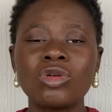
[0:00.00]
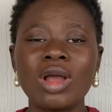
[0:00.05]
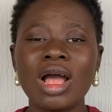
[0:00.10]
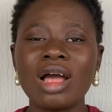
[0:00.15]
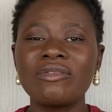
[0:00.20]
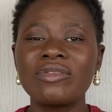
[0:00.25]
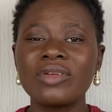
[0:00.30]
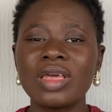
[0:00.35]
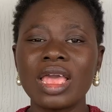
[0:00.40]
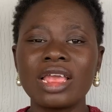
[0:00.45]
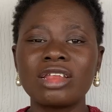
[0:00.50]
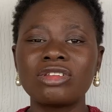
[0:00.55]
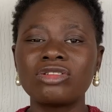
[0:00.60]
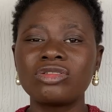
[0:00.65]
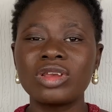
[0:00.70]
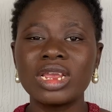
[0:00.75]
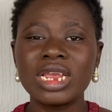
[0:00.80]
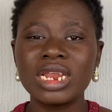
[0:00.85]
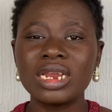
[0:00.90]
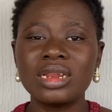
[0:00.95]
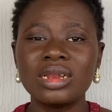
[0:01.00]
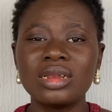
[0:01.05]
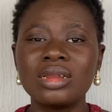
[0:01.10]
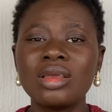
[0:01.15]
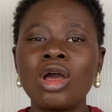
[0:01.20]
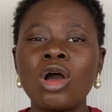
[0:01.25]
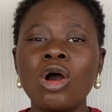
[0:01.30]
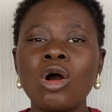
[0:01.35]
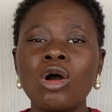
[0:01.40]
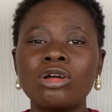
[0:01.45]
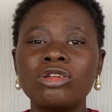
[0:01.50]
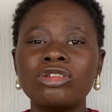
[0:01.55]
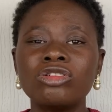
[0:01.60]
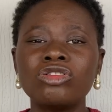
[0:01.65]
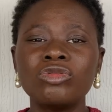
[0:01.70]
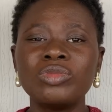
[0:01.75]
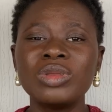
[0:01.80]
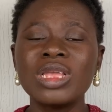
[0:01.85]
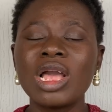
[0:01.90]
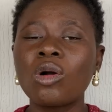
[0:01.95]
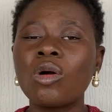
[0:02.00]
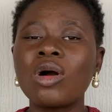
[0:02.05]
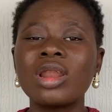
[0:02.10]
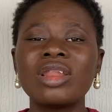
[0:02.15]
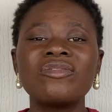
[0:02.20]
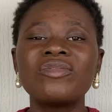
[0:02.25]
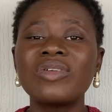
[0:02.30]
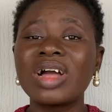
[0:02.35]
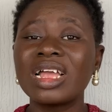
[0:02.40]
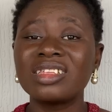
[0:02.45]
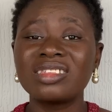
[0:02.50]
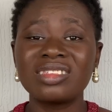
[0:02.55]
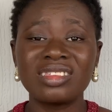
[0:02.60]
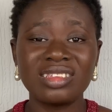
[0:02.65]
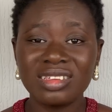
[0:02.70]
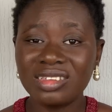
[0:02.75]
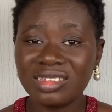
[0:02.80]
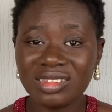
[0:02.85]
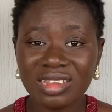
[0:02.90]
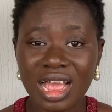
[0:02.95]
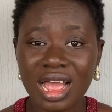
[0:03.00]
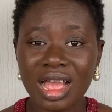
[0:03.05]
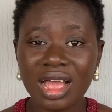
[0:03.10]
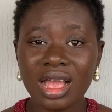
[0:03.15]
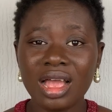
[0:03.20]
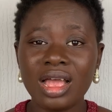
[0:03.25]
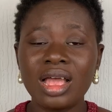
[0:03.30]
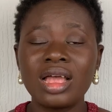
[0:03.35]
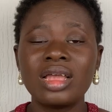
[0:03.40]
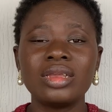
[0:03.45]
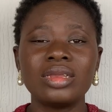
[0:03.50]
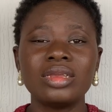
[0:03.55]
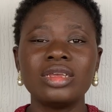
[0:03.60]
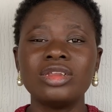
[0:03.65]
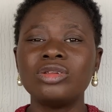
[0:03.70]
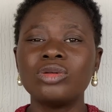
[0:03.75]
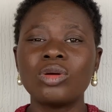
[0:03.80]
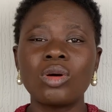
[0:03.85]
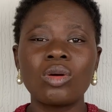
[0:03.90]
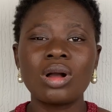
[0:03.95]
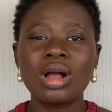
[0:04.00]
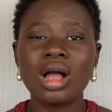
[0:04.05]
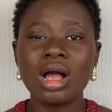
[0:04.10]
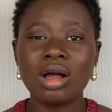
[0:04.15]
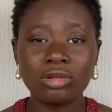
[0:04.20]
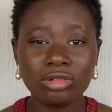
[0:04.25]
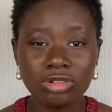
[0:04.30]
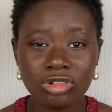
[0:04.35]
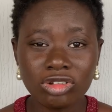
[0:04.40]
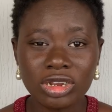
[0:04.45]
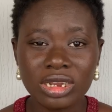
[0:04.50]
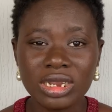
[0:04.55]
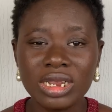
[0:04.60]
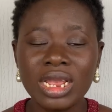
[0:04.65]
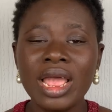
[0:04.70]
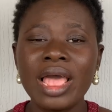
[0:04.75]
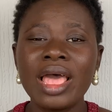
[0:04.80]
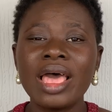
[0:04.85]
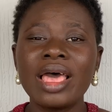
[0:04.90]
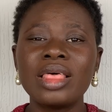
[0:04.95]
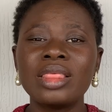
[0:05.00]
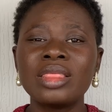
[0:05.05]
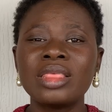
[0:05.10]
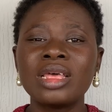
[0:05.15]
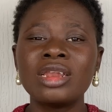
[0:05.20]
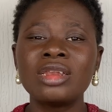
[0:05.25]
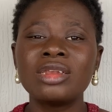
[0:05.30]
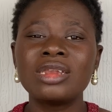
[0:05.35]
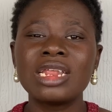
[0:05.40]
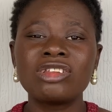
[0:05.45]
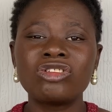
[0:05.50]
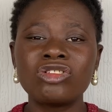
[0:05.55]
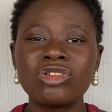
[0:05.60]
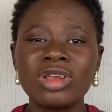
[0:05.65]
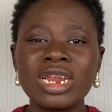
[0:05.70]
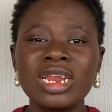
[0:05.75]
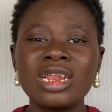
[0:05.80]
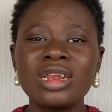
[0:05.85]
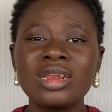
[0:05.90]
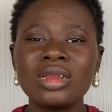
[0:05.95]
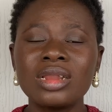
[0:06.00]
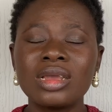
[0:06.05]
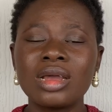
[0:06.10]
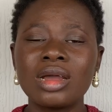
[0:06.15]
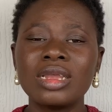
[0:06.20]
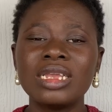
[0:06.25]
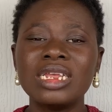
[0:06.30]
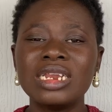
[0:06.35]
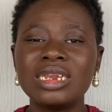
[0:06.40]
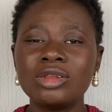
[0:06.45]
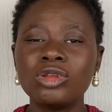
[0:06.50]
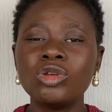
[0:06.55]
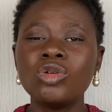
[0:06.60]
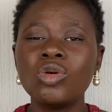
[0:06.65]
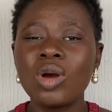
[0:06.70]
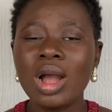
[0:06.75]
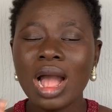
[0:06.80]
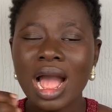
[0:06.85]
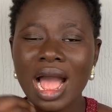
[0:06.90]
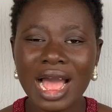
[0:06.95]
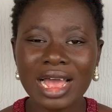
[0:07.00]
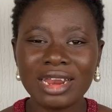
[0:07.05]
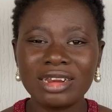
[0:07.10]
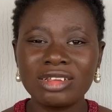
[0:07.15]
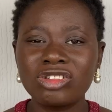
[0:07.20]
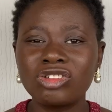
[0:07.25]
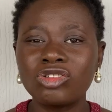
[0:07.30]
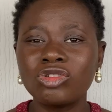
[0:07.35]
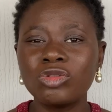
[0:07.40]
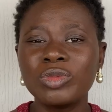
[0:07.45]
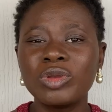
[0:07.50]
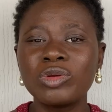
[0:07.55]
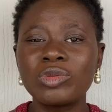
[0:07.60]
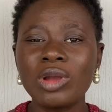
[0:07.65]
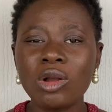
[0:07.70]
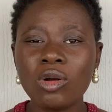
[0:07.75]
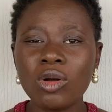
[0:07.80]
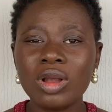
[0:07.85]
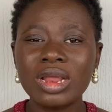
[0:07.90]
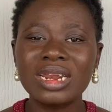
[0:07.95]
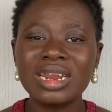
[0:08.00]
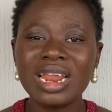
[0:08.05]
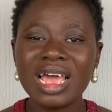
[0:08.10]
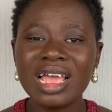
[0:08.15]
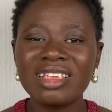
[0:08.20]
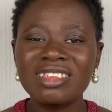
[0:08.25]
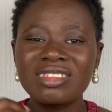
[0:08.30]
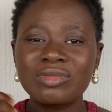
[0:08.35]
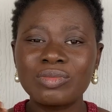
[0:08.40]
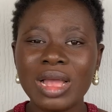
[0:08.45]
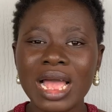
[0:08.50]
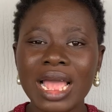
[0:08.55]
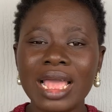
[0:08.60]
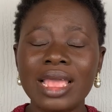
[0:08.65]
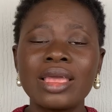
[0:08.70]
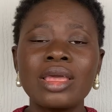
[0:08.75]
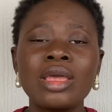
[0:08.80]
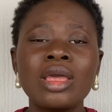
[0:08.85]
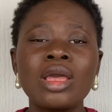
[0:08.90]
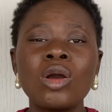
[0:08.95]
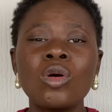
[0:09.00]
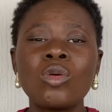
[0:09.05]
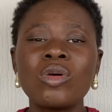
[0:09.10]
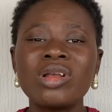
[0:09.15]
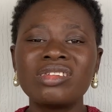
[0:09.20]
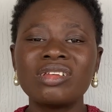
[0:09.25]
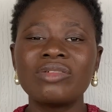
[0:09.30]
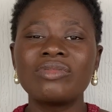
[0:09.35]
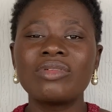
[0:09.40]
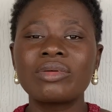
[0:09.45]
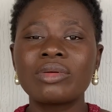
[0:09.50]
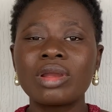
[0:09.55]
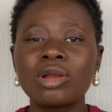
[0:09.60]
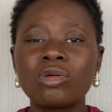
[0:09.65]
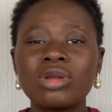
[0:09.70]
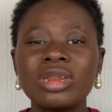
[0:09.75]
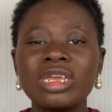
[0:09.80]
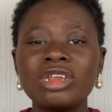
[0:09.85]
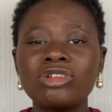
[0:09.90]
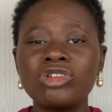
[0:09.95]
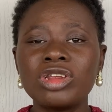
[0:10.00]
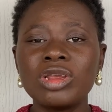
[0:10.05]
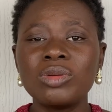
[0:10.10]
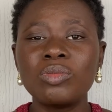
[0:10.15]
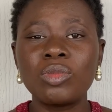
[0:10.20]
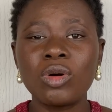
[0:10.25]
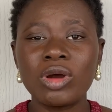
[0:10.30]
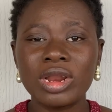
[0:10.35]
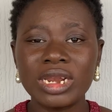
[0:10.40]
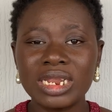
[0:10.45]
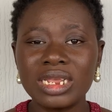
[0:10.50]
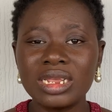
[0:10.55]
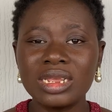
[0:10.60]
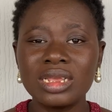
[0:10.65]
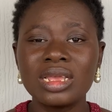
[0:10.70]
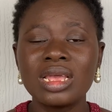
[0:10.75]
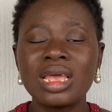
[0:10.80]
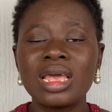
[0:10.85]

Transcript: have a training, or you should be a qualified teacher in your country, and then the training you had should be recognized by whichever regulatory body